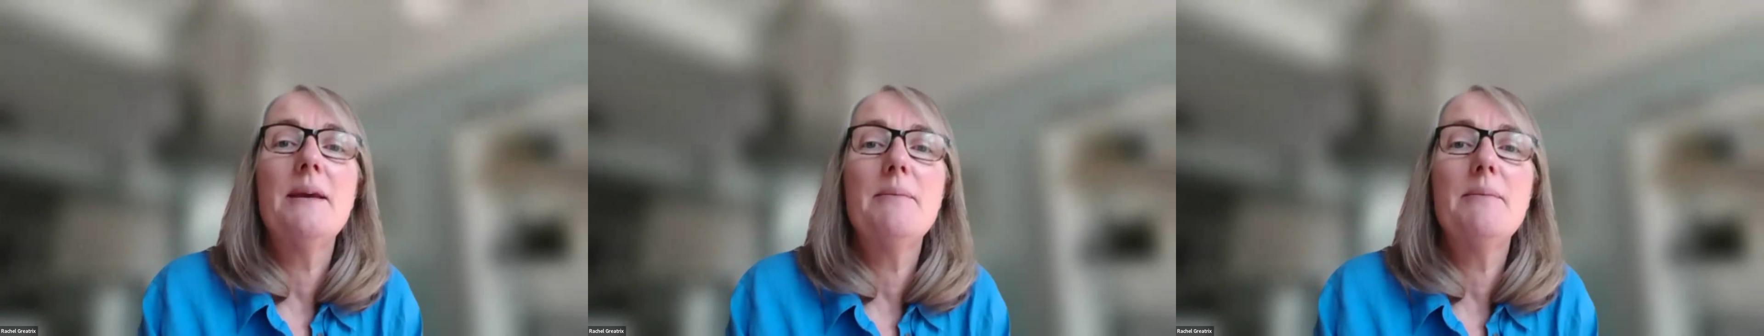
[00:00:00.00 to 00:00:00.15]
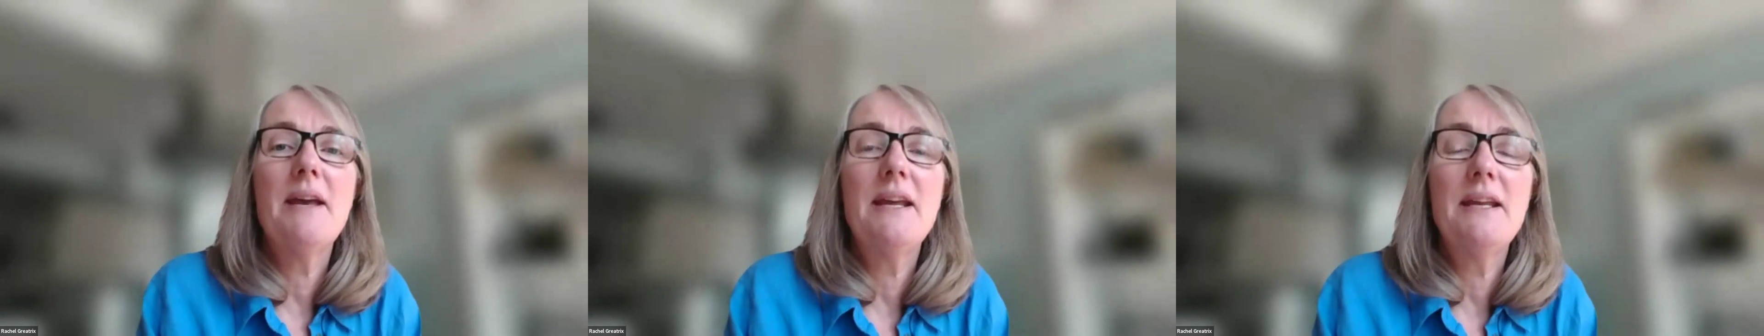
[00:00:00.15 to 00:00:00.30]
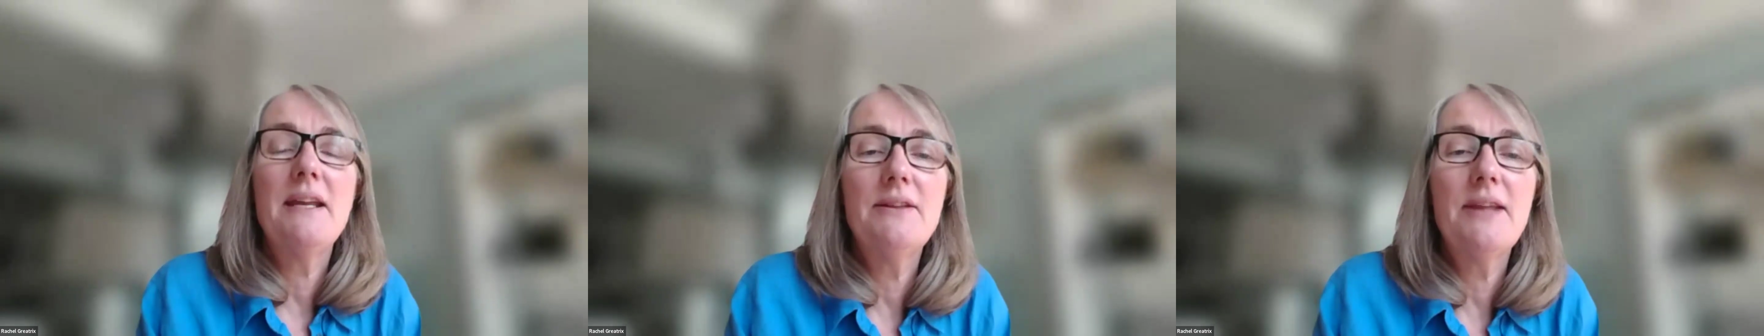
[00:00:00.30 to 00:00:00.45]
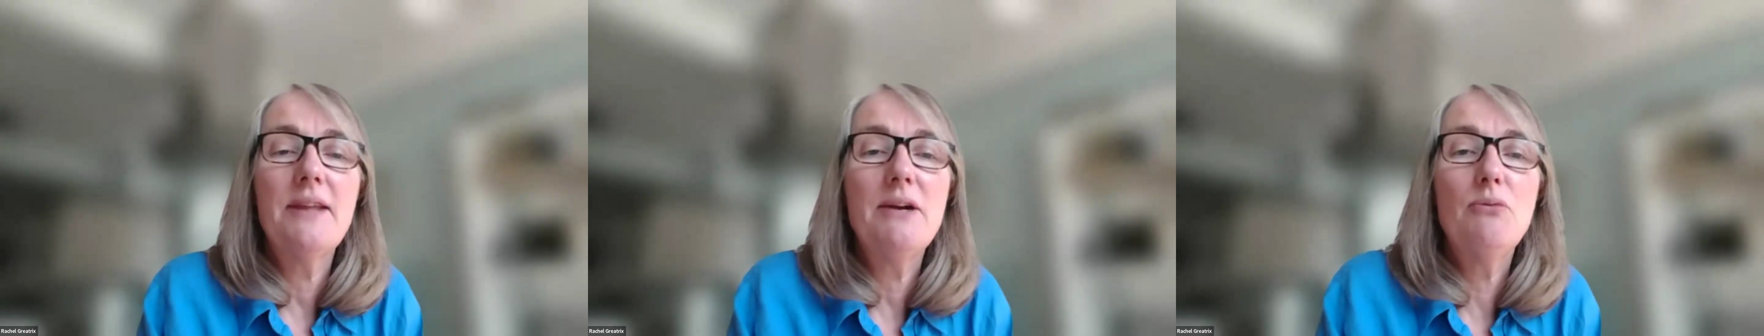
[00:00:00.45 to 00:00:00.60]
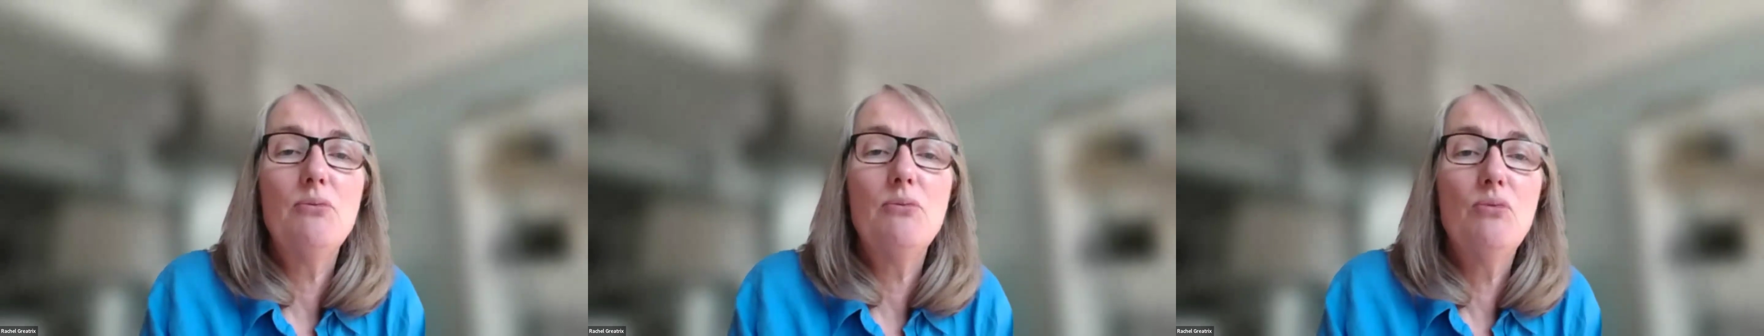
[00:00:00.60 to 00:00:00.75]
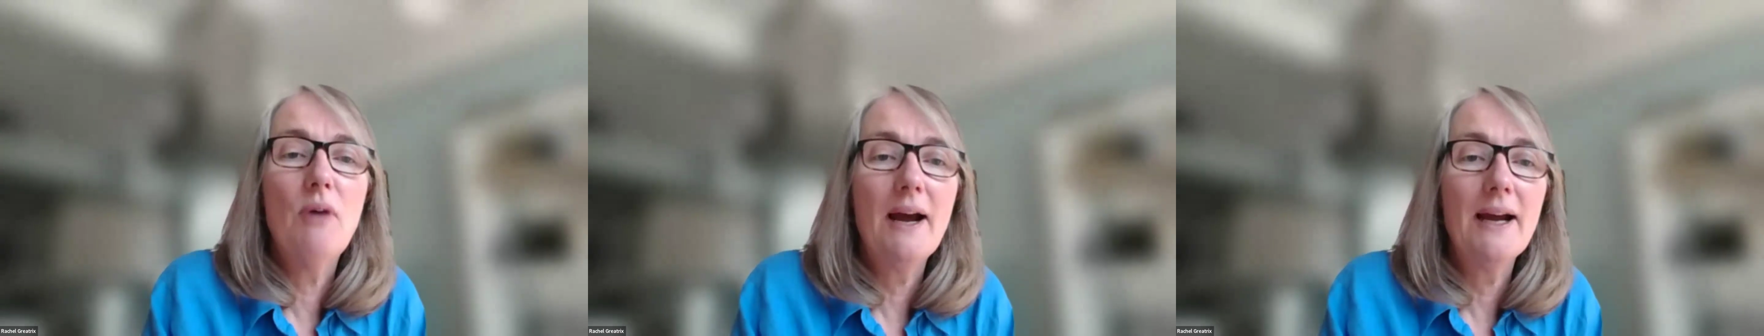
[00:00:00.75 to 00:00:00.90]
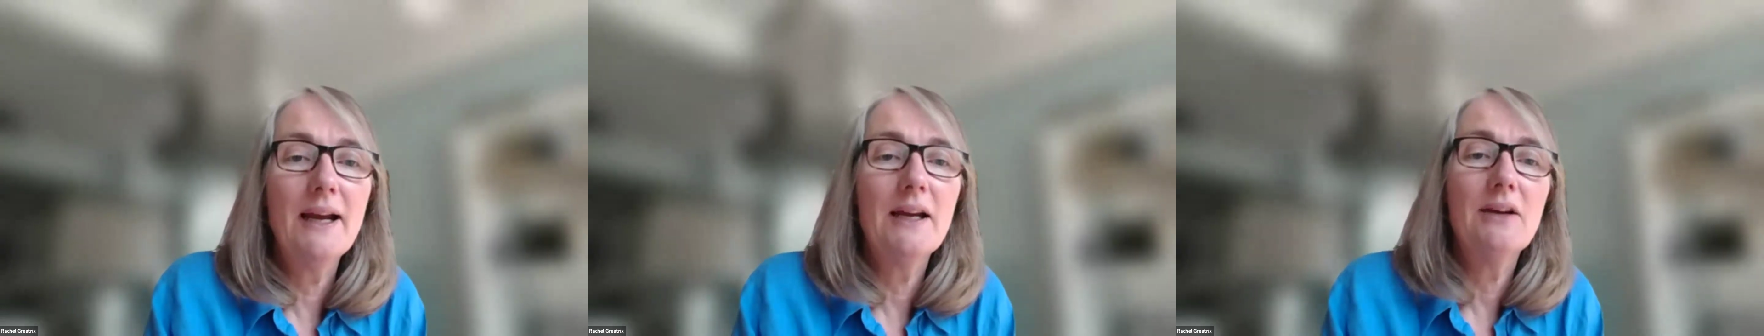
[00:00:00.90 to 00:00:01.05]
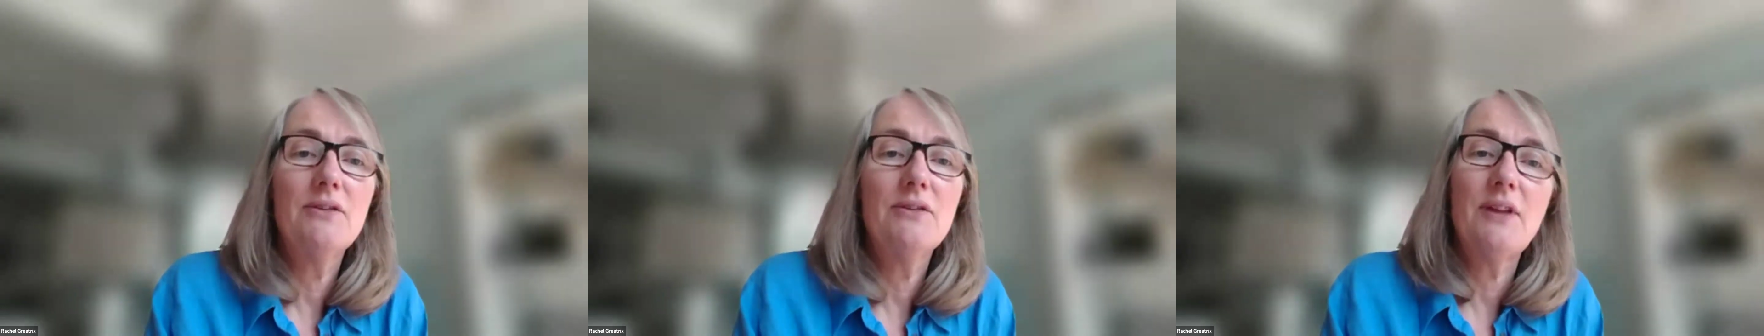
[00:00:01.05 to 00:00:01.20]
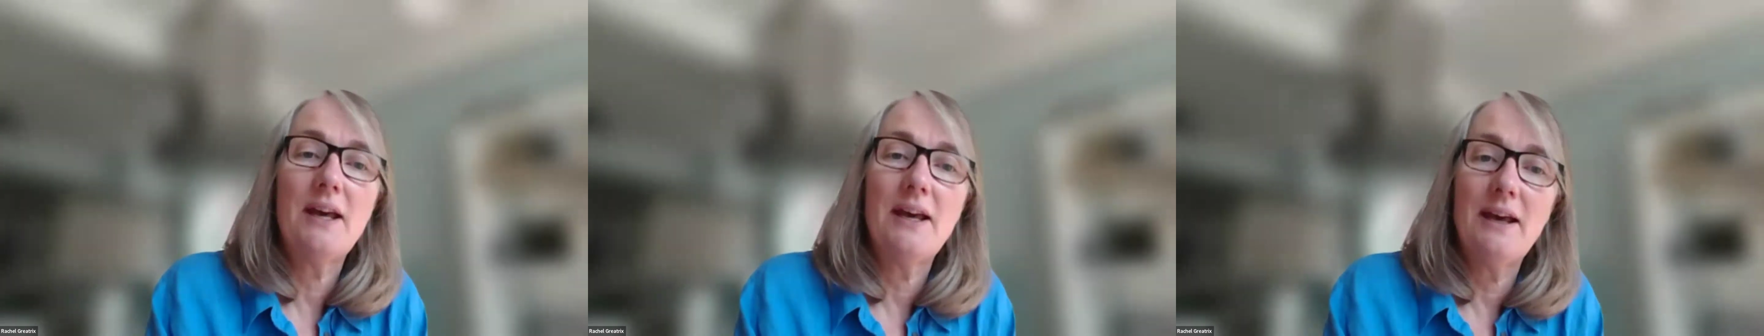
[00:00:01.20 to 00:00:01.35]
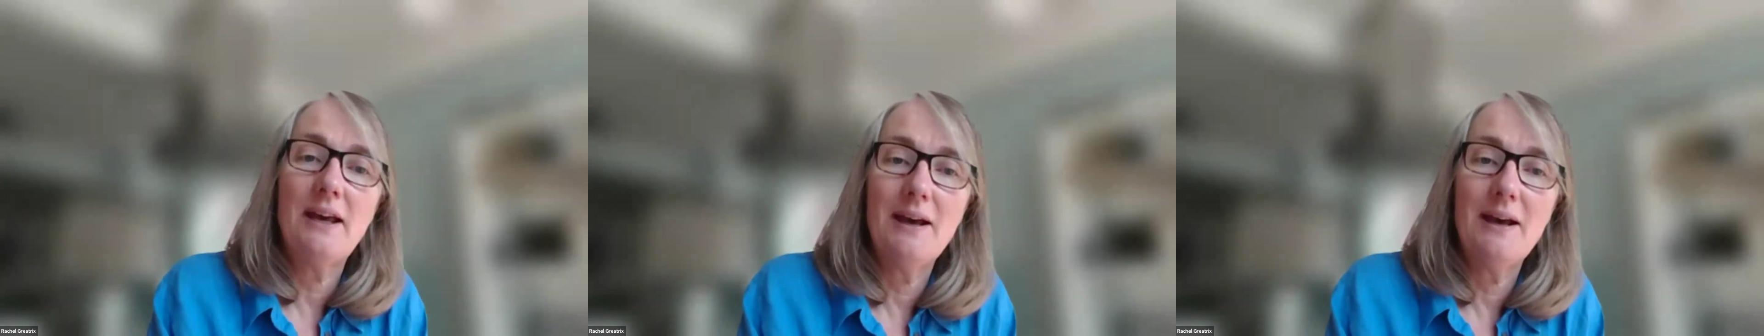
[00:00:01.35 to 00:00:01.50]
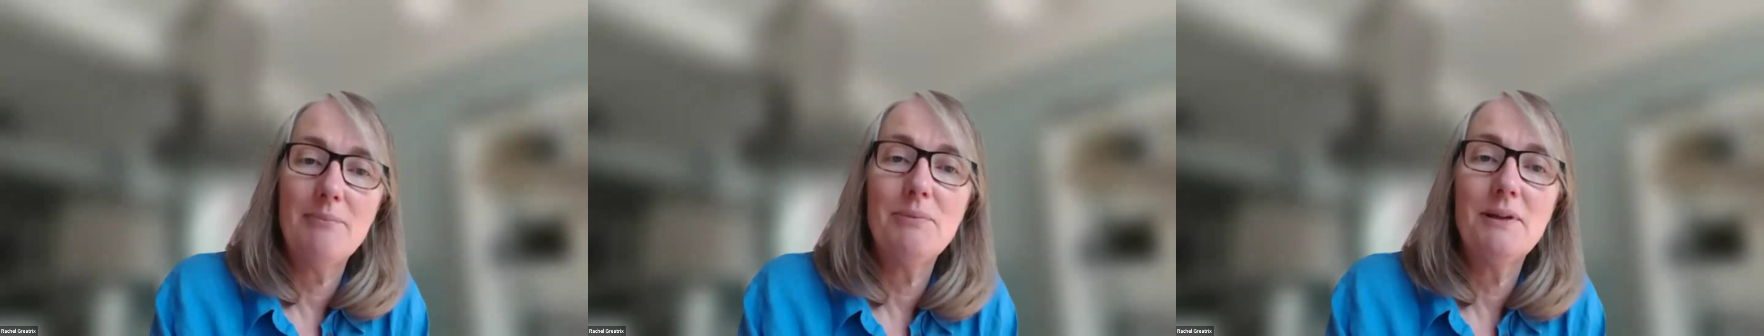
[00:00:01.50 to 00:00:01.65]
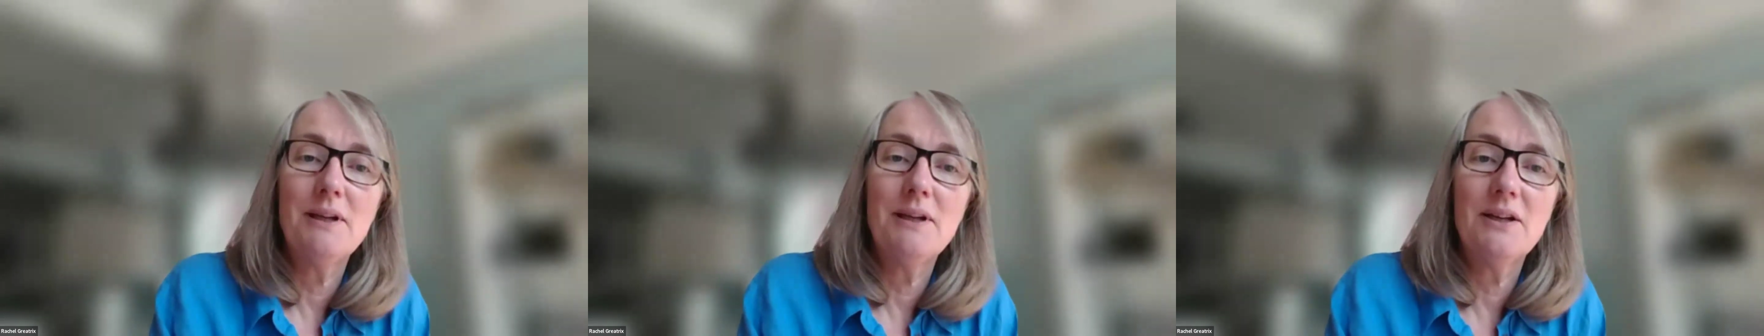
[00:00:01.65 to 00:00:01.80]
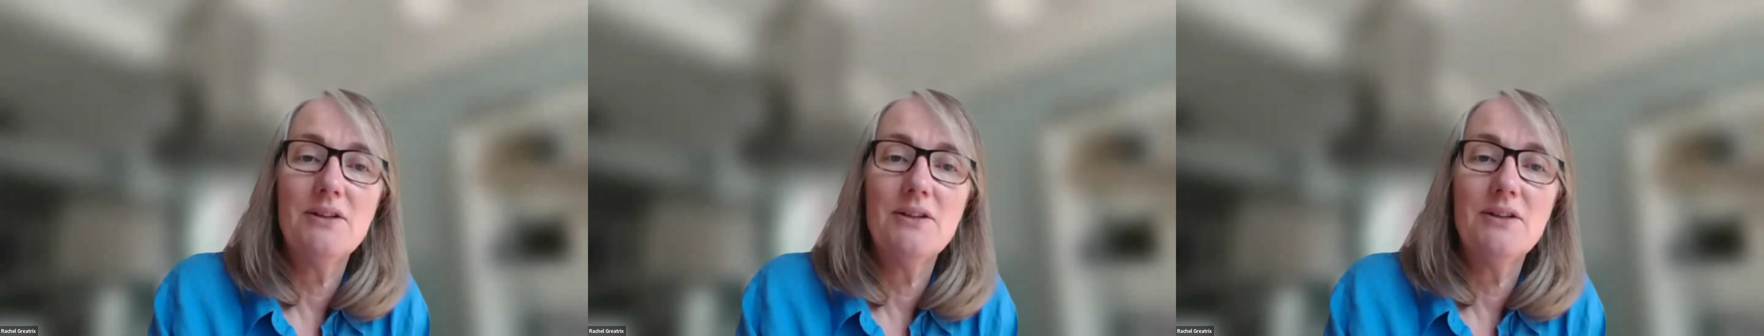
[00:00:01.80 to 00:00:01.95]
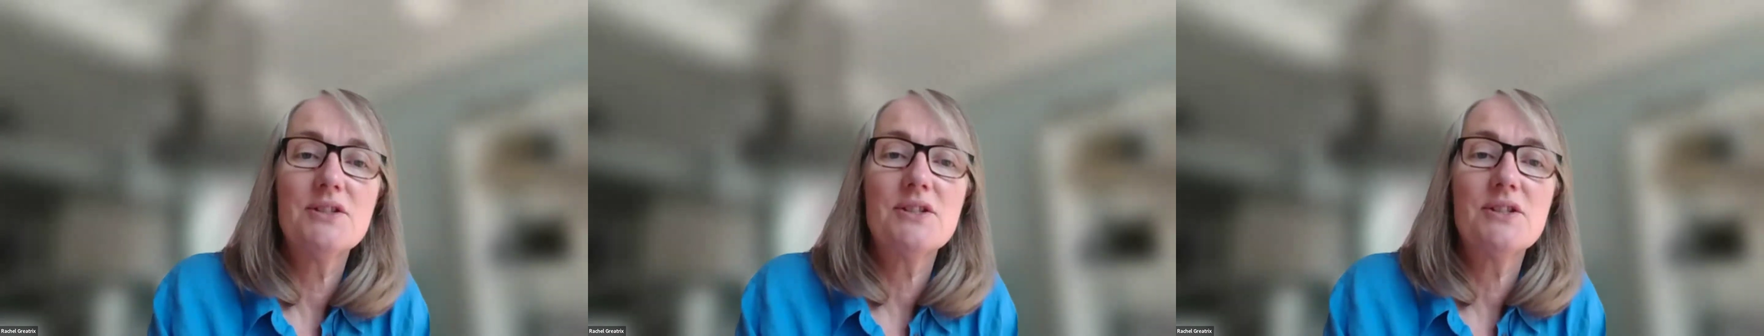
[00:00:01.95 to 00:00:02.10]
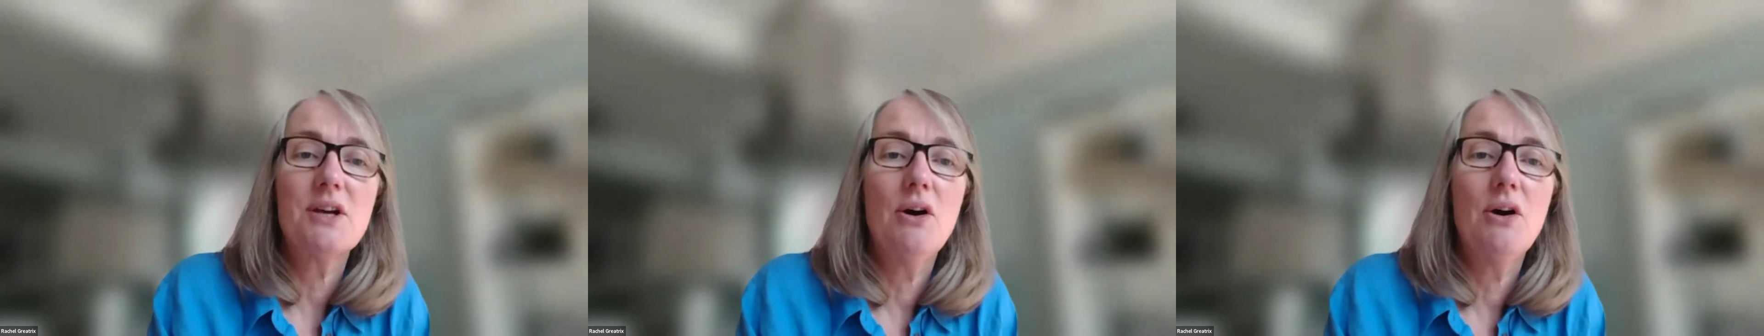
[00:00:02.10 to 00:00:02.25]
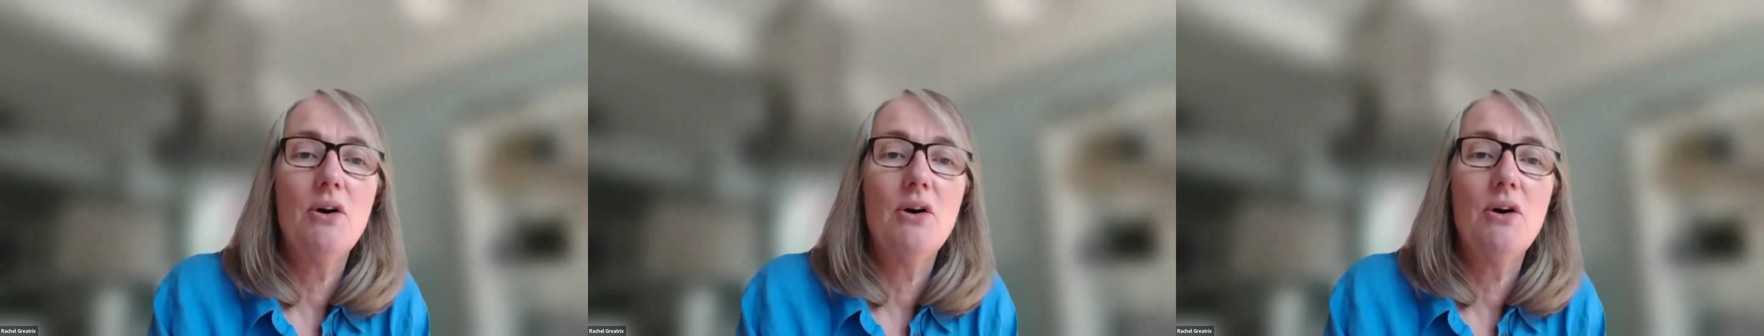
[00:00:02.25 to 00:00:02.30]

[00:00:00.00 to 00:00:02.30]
and they may then rank their applicants